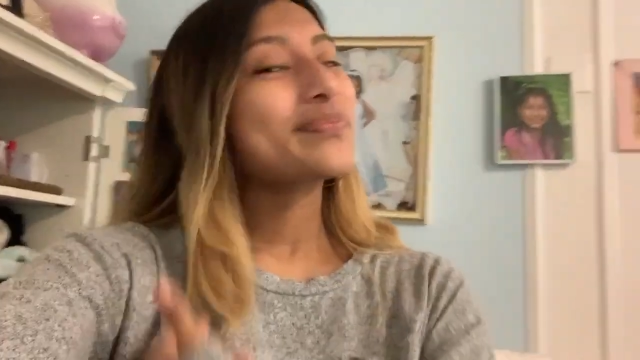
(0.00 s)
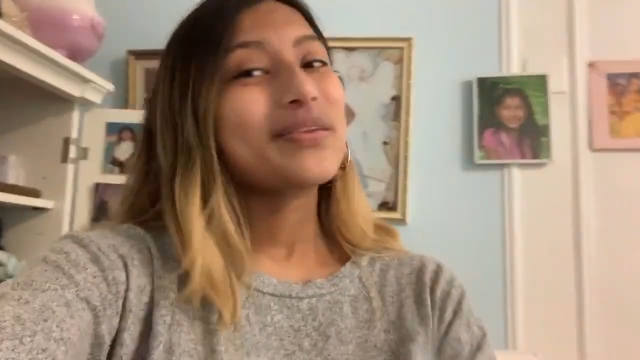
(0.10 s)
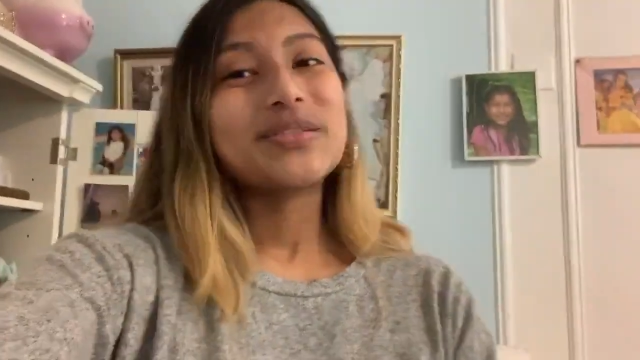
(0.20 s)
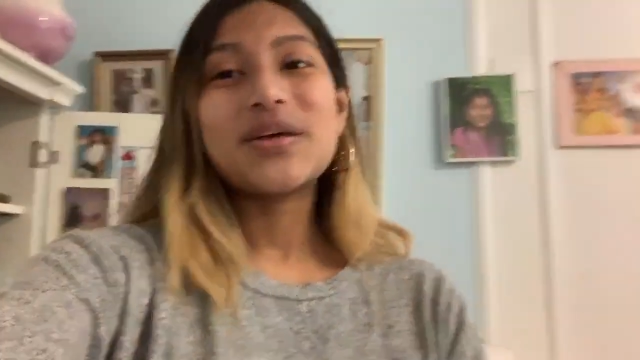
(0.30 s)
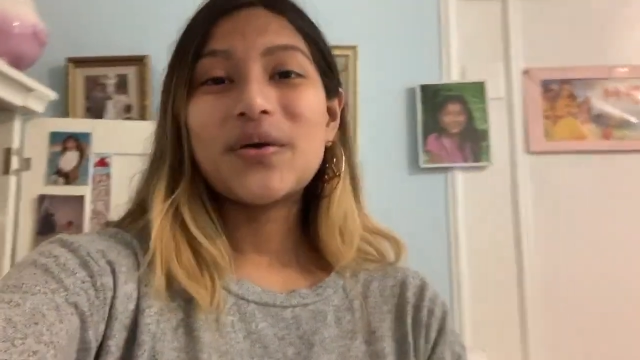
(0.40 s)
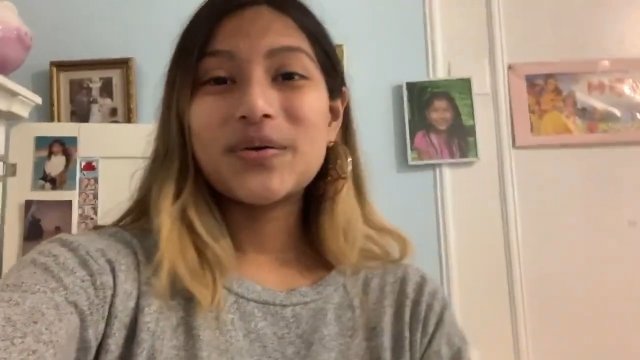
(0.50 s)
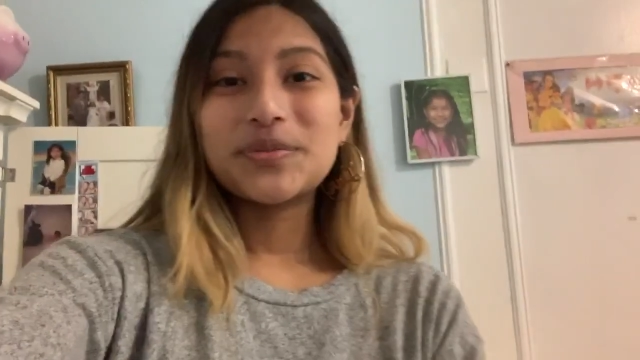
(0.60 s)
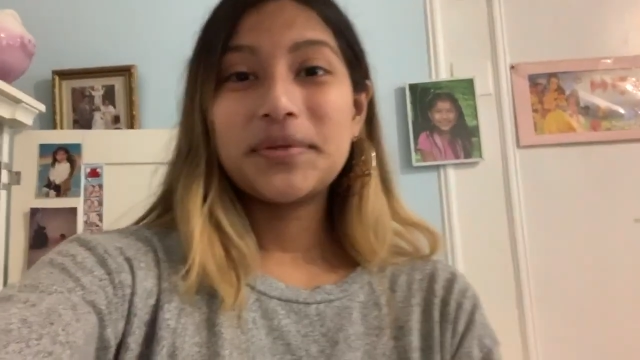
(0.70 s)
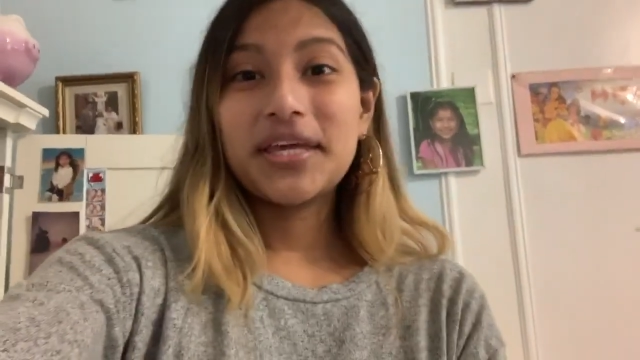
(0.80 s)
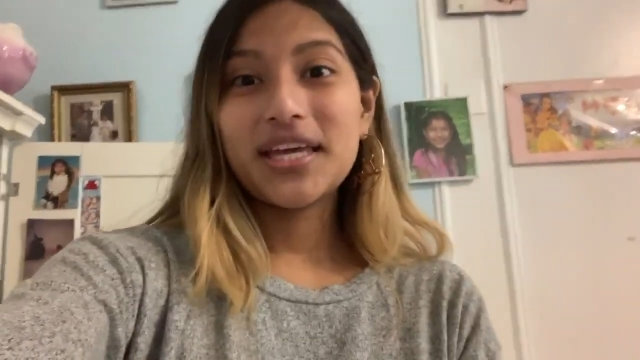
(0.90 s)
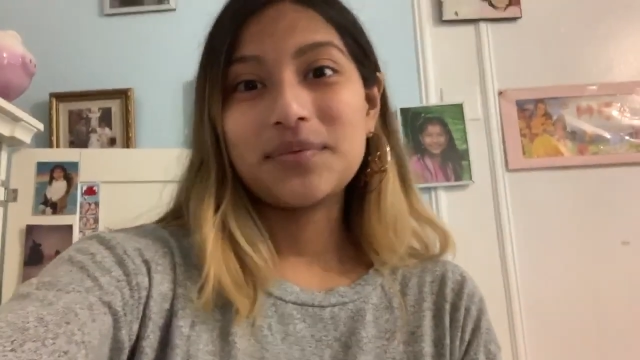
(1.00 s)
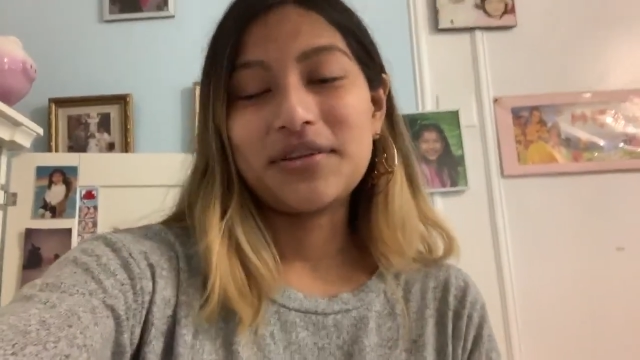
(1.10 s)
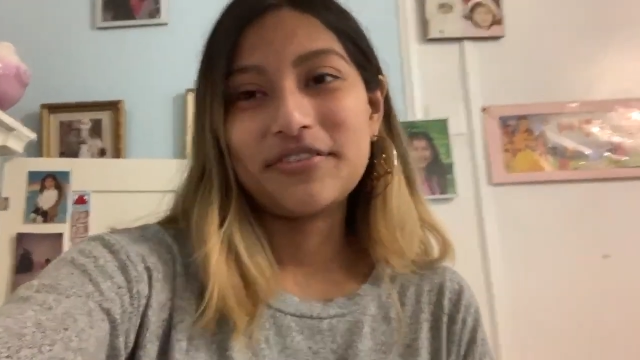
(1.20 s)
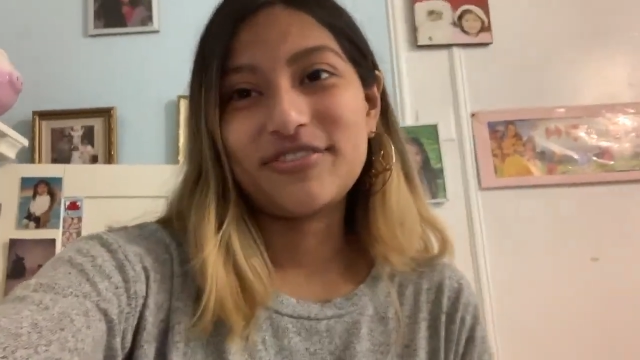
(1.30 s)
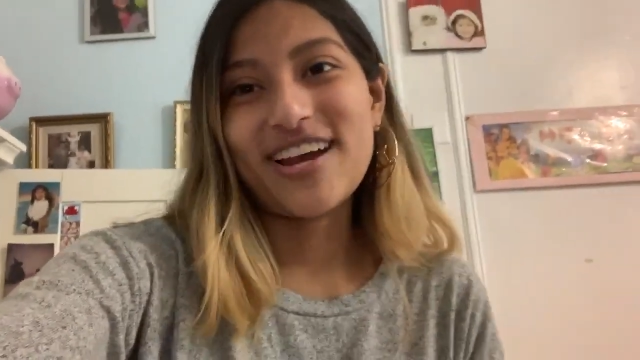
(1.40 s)
So speaking of my
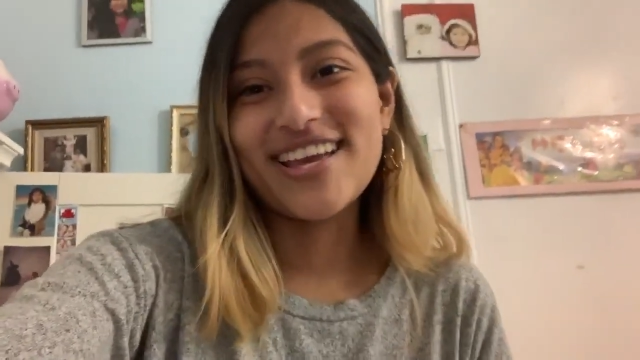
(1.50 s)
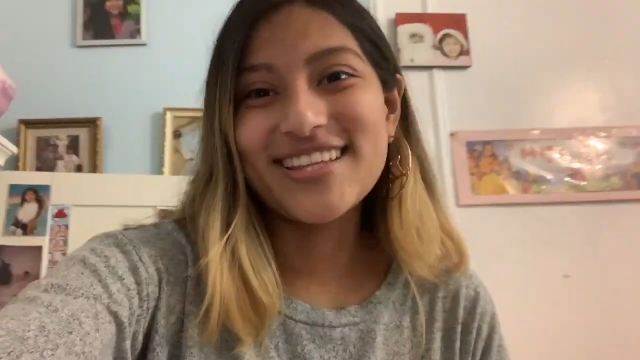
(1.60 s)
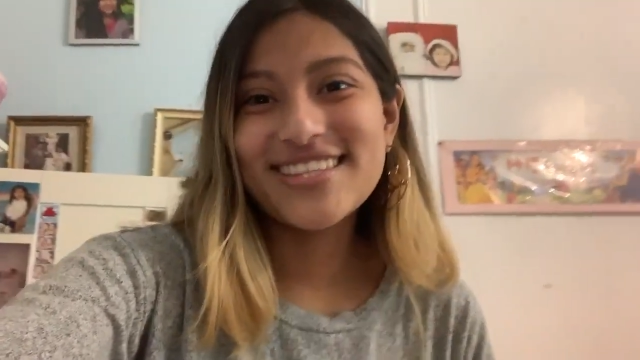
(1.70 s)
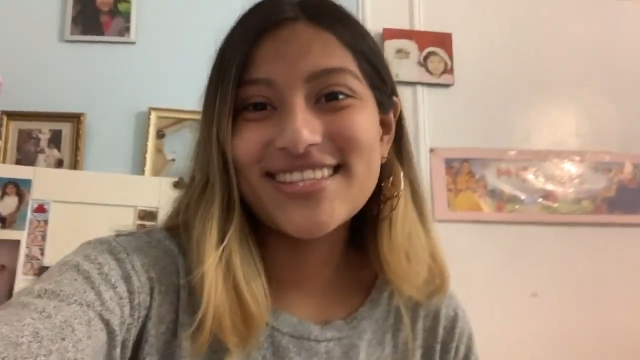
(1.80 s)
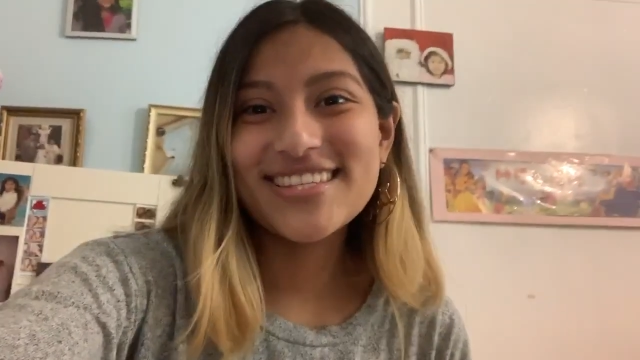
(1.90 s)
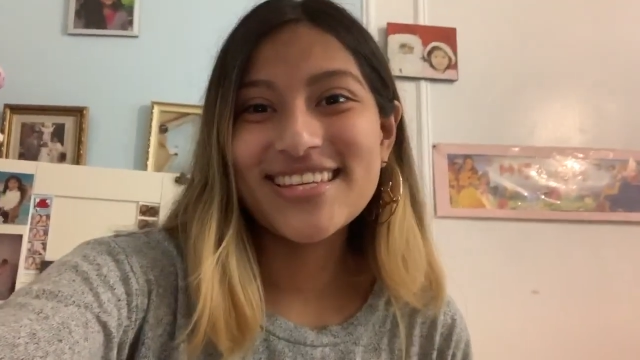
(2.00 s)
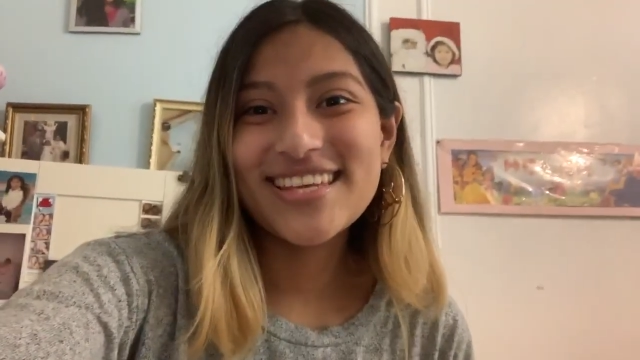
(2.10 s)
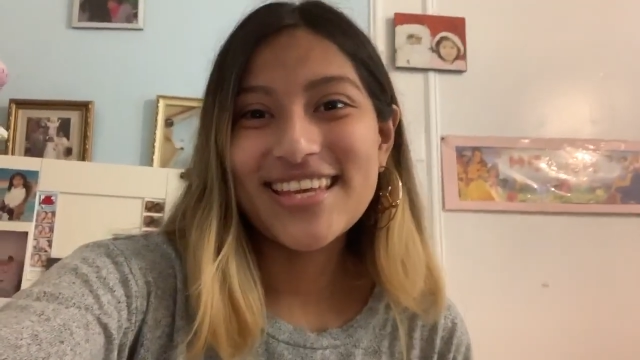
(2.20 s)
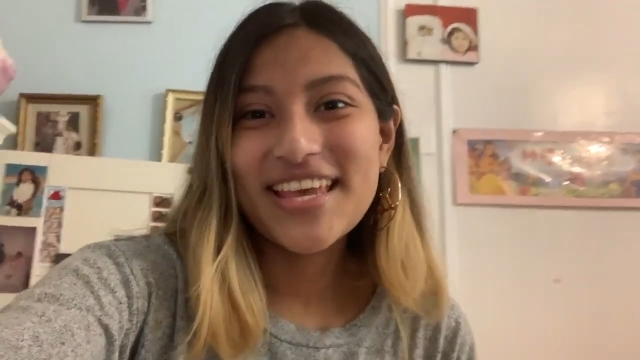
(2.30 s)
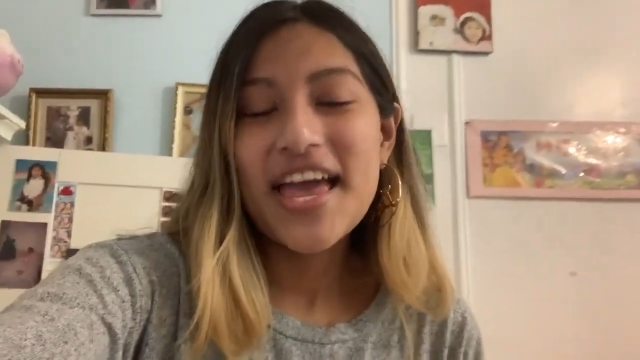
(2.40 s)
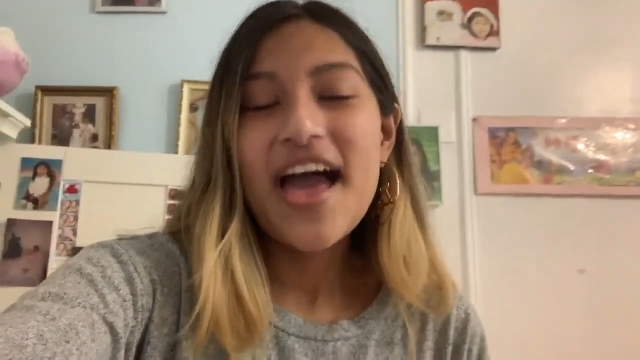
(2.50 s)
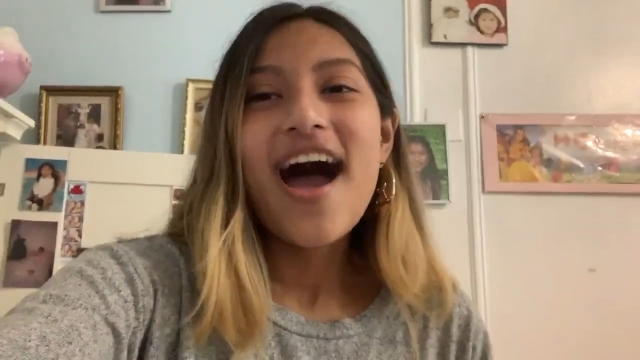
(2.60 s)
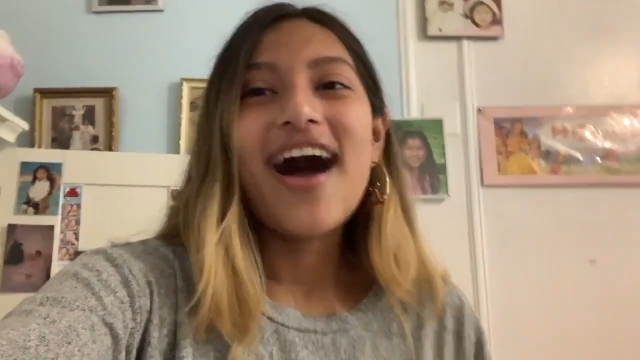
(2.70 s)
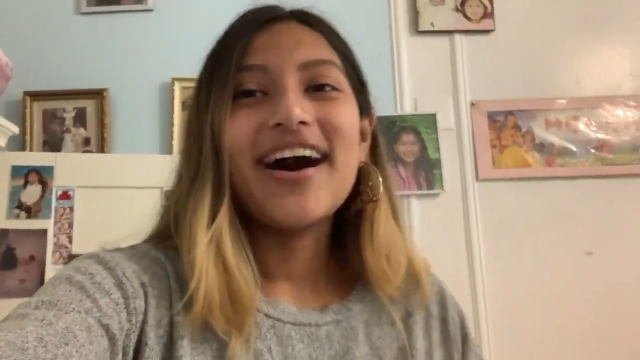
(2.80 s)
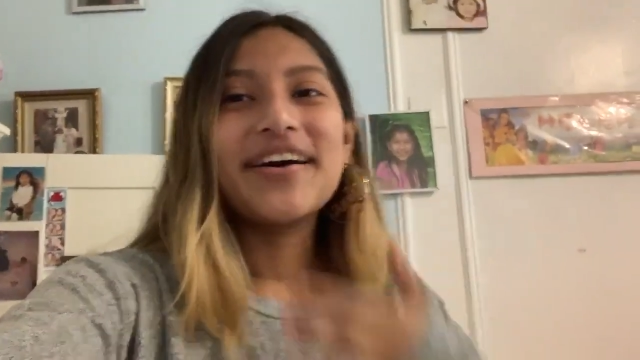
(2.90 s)
friends,
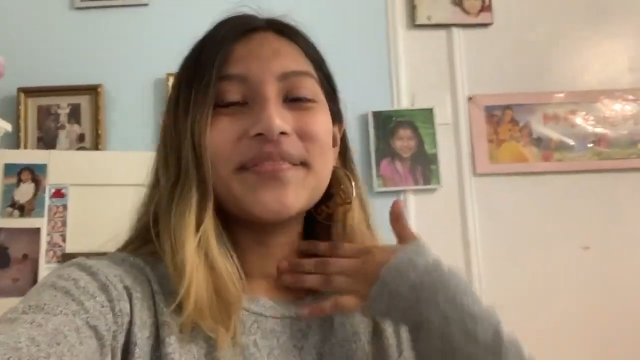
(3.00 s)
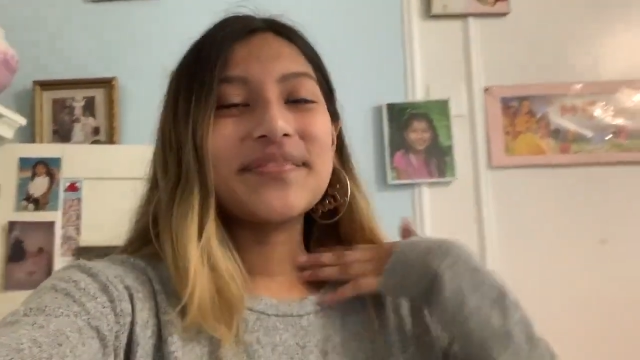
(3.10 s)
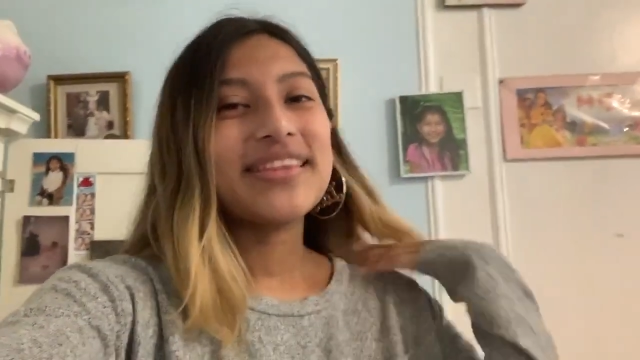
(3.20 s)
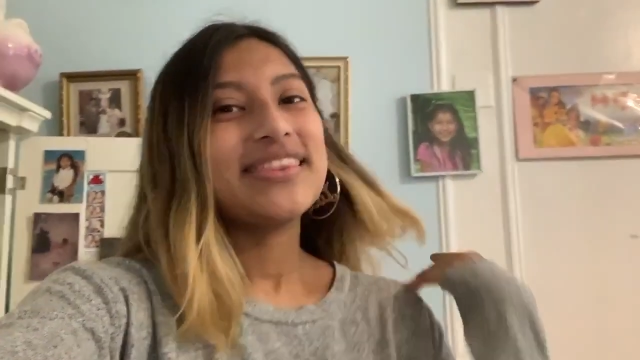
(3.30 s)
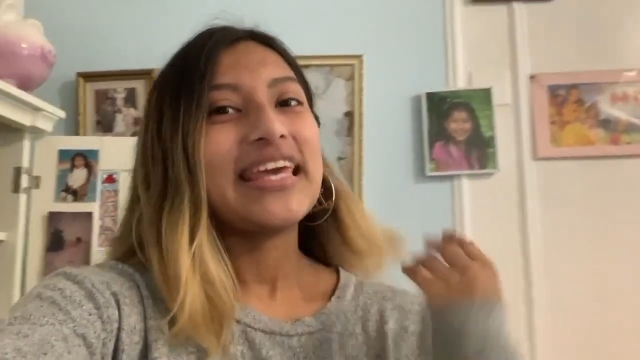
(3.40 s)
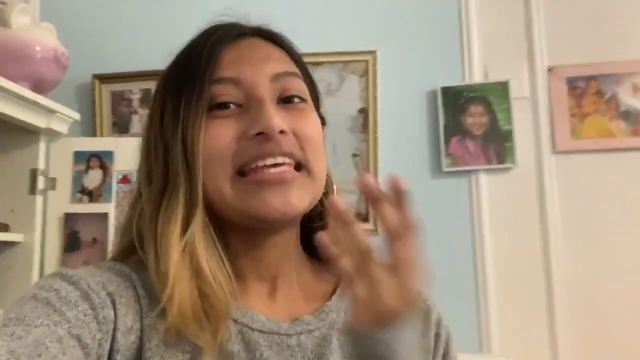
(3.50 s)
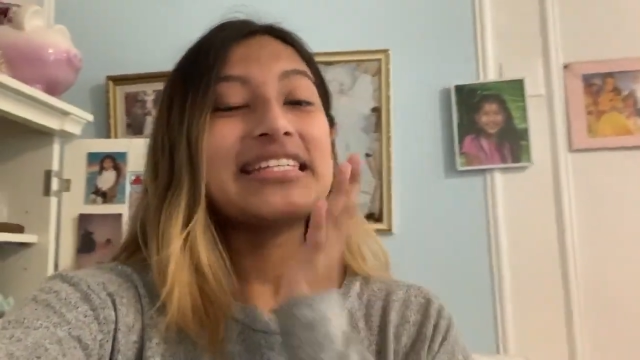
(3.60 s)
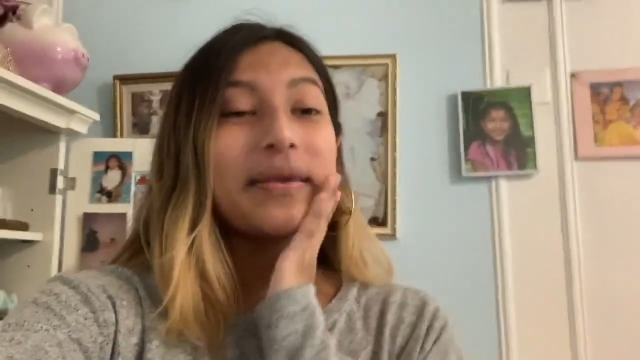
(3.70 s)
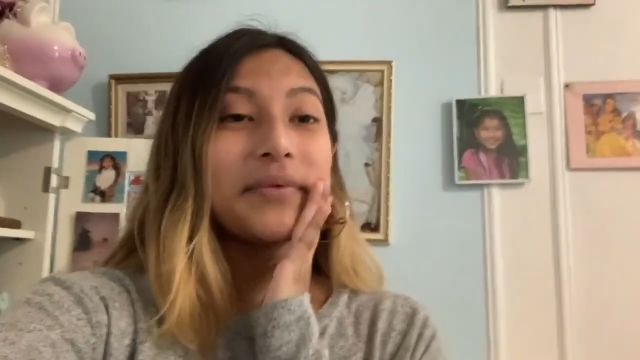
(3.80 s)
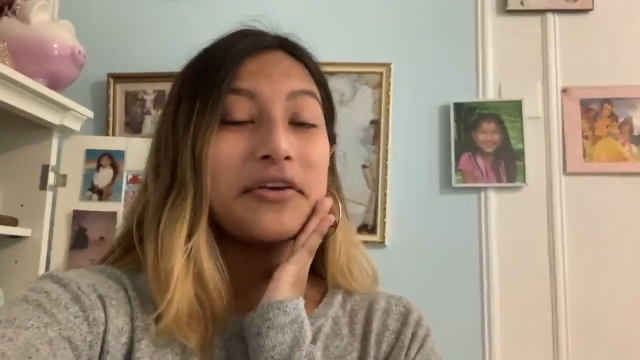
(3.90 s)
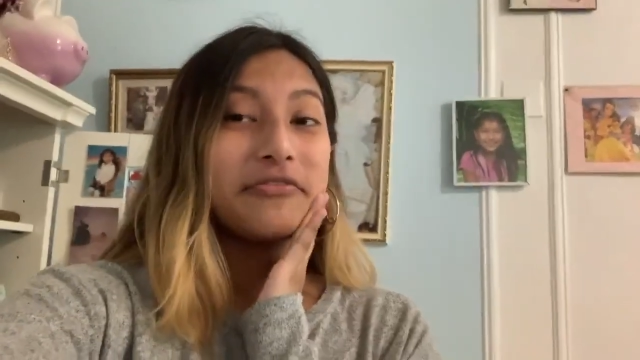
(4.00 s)
they sent me a